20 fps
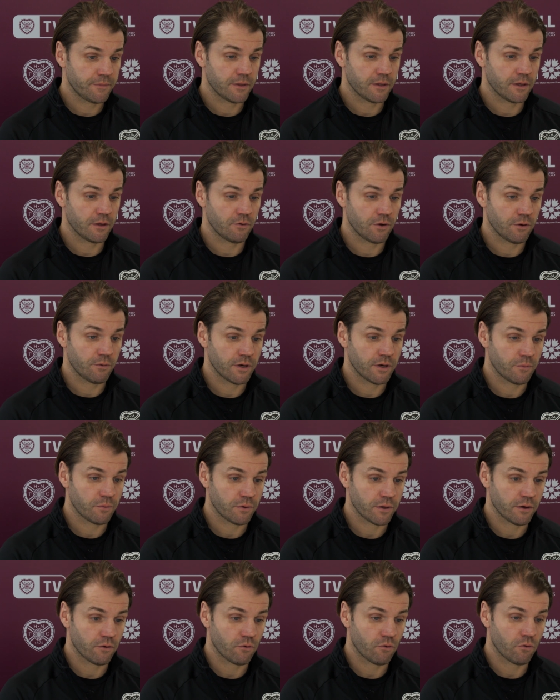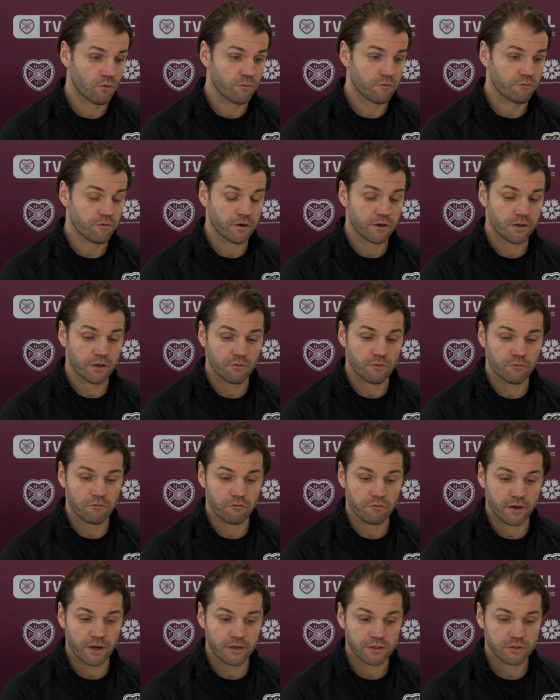You know, you want to play at home in front of your own
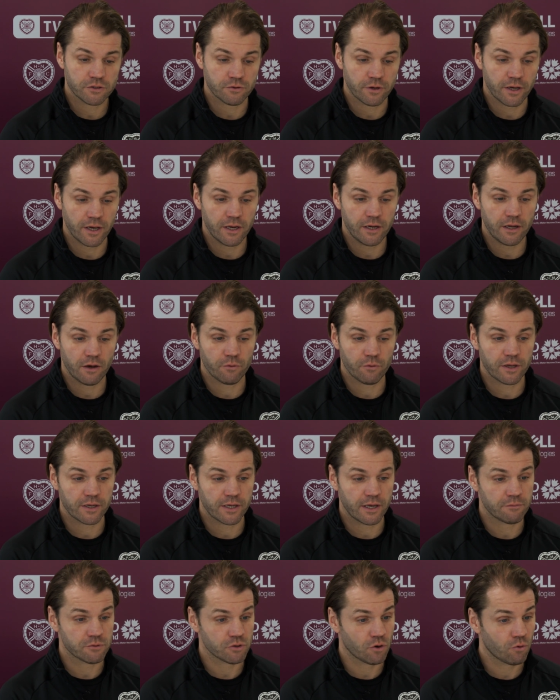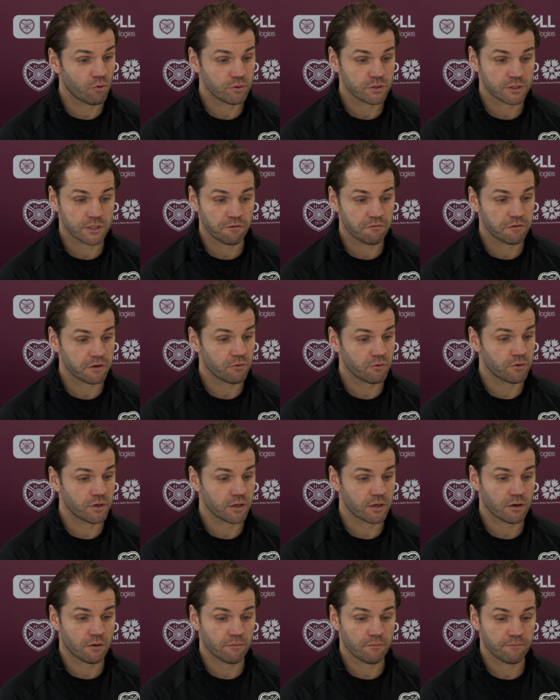fans. So any away game's always difficult in
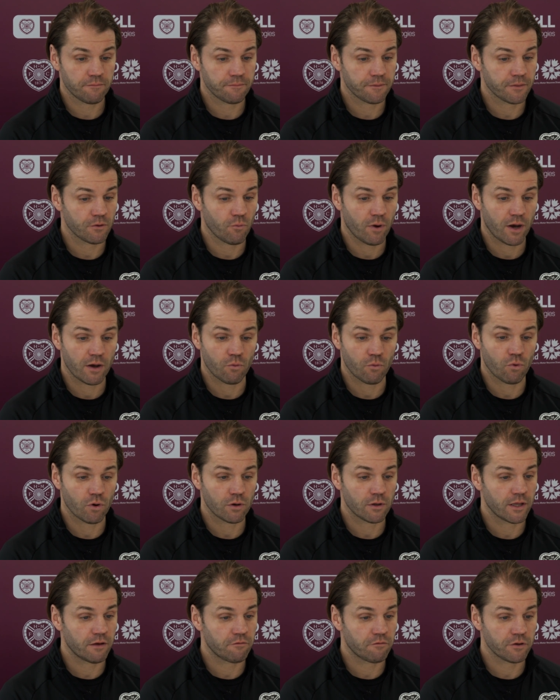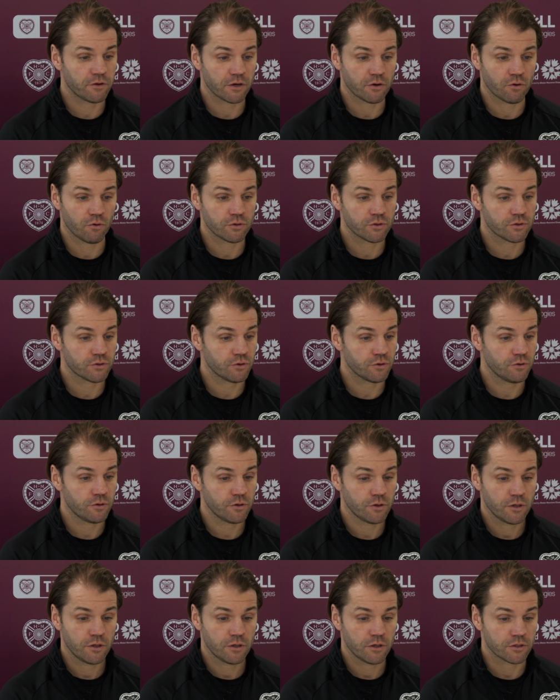the cup, no matter what level you're going to.
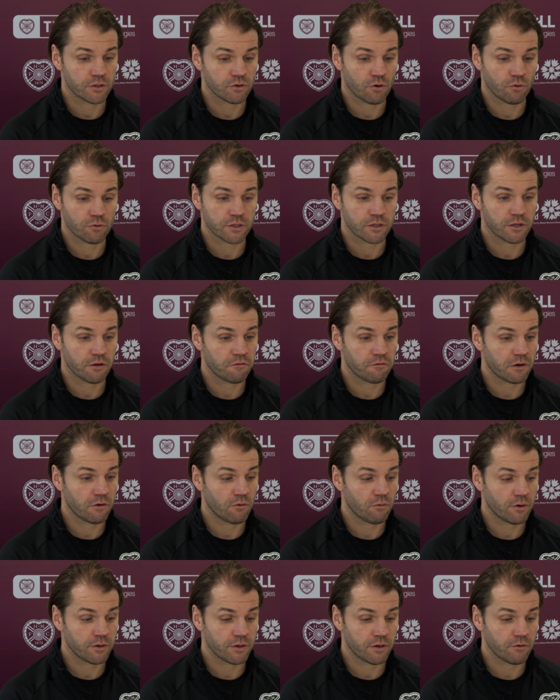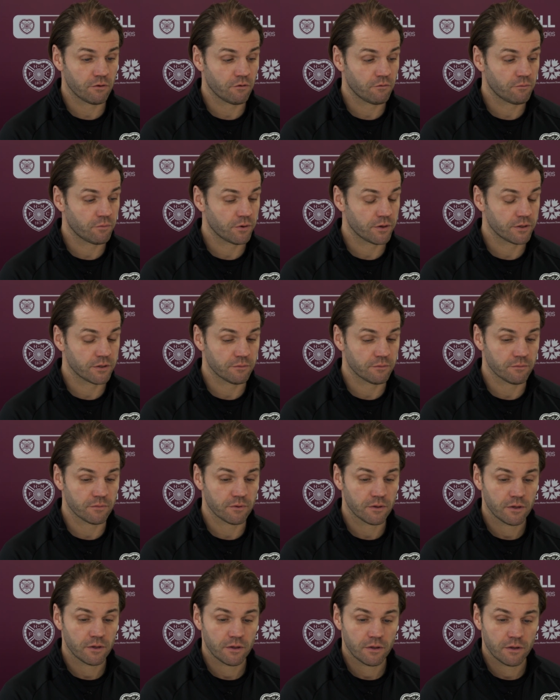It's always a difficult one. You know, I've played them,
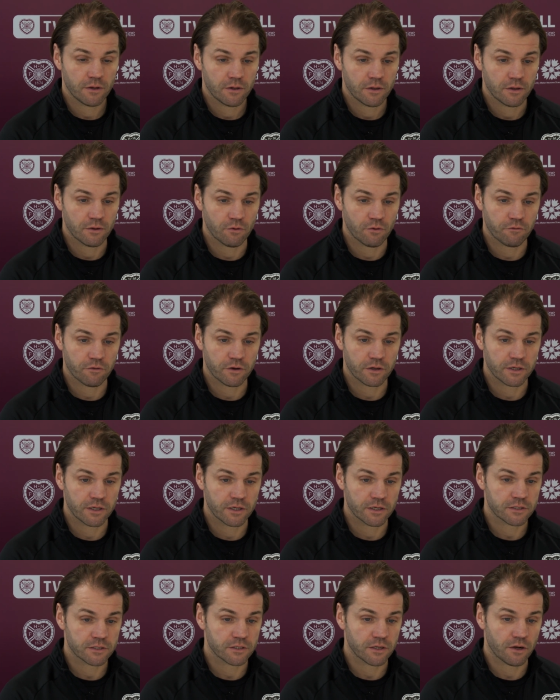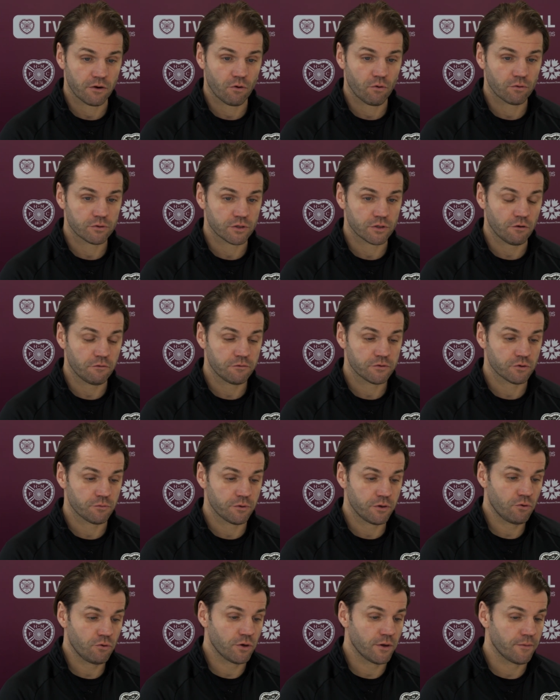you know, over the years, and they're all tough. So
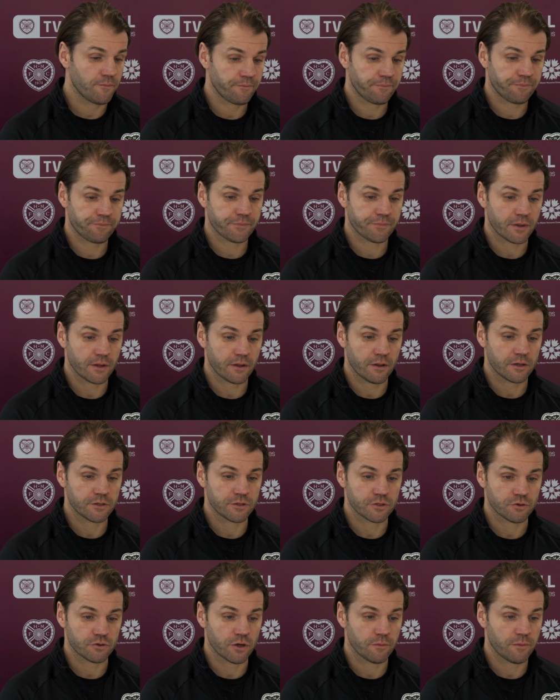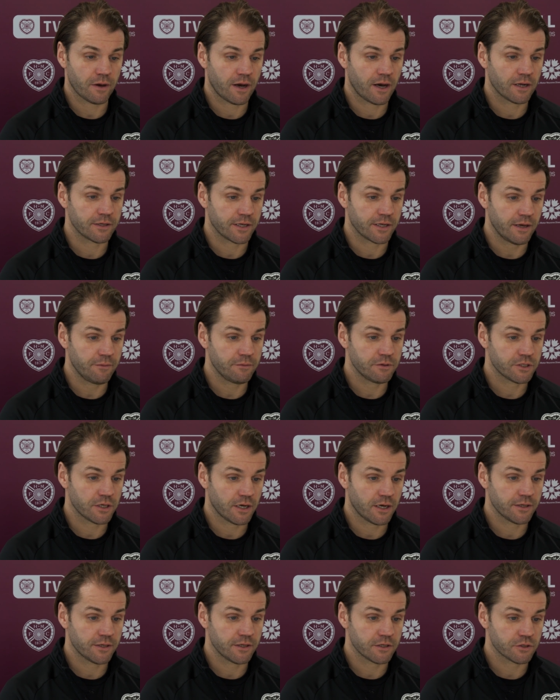we know that this is going to be a hard game on
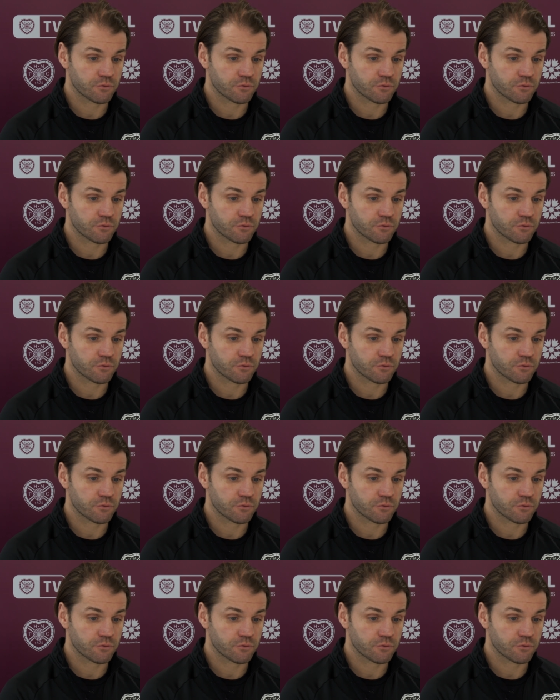Saturday.